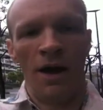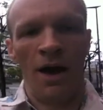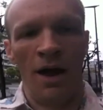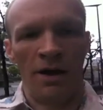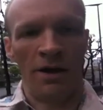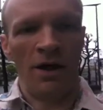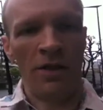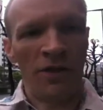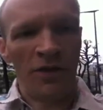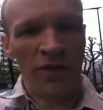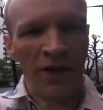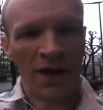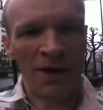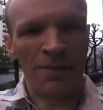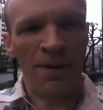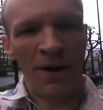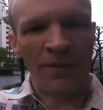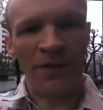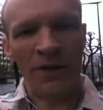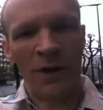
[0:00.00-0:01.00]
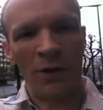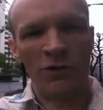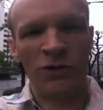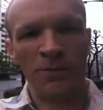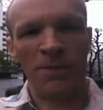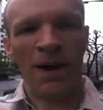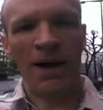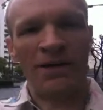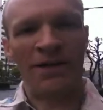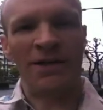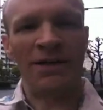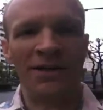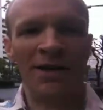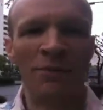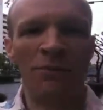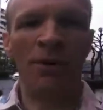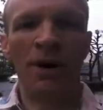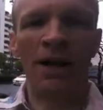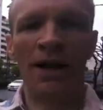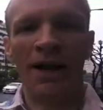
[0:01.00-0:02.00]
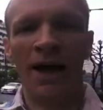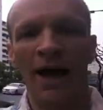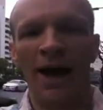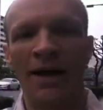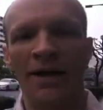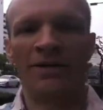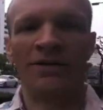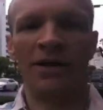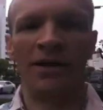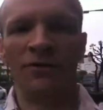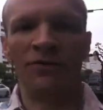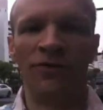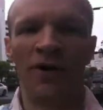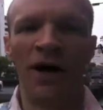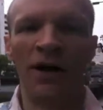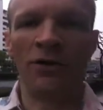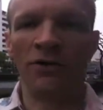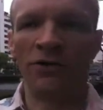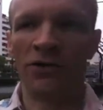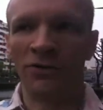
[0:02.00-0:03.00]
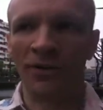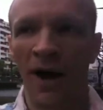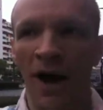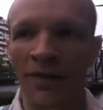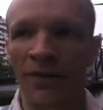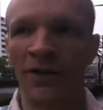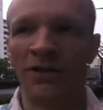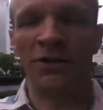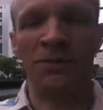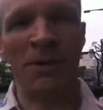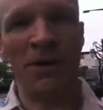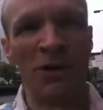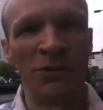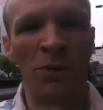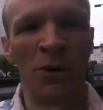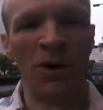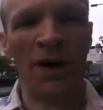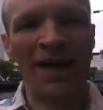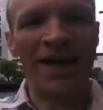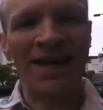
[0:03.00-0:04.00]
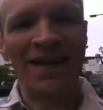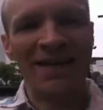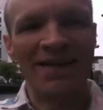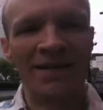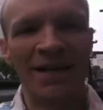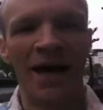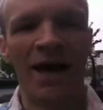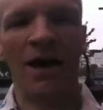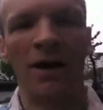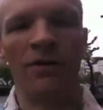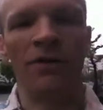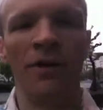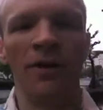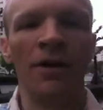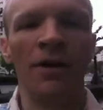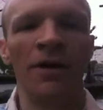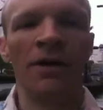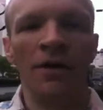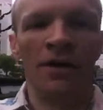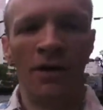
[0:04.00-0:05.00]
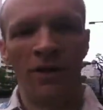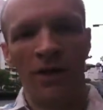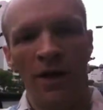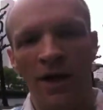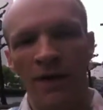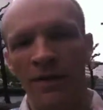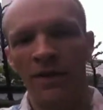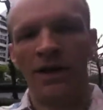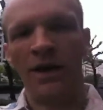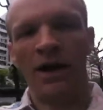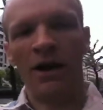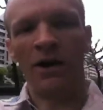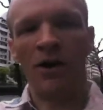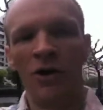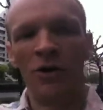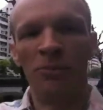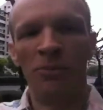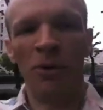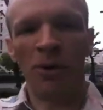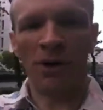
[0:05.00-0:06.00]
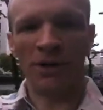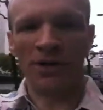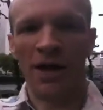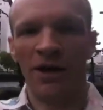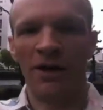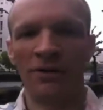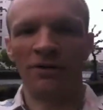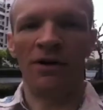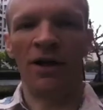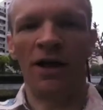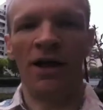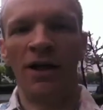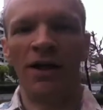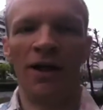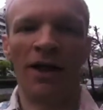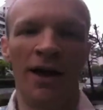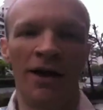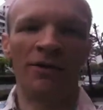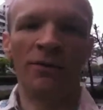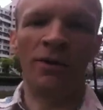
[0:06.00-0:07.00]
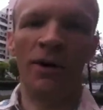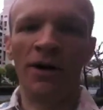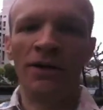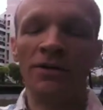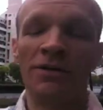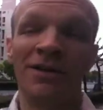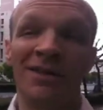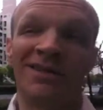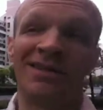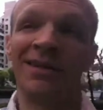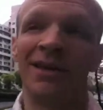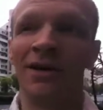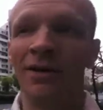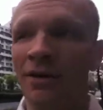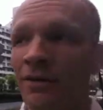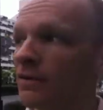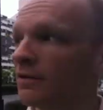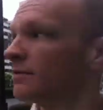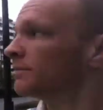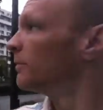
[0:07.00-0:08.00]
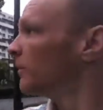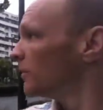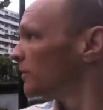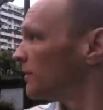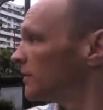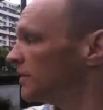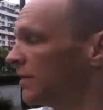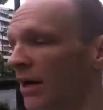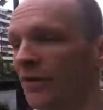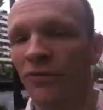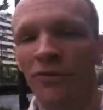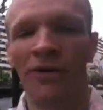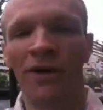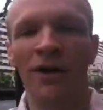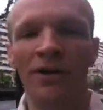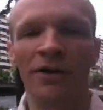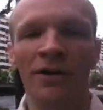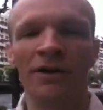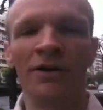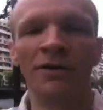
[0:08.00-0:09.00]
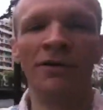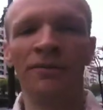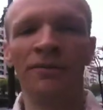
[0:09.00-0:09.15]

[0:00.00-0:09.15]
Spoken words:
Another thing about the Yotsubashi subway line is that it follows a route that's much more in town than the Nanko Port Town line was, so there's more stuff around here.